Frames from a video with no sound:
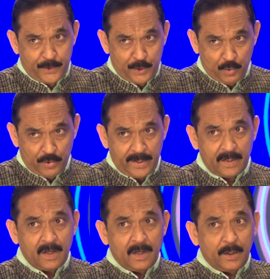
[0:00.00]

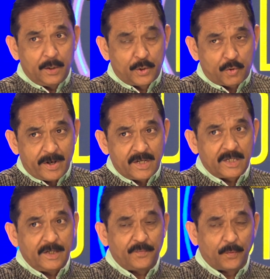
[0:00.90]
during
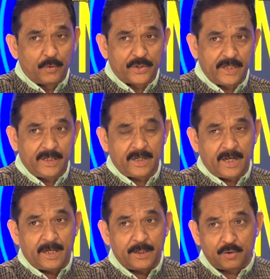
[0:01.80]
2014
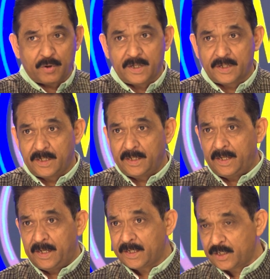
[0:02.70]
and
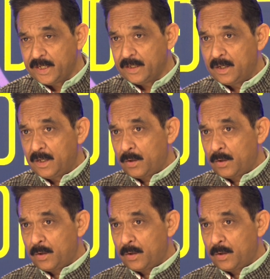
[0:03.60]
2018,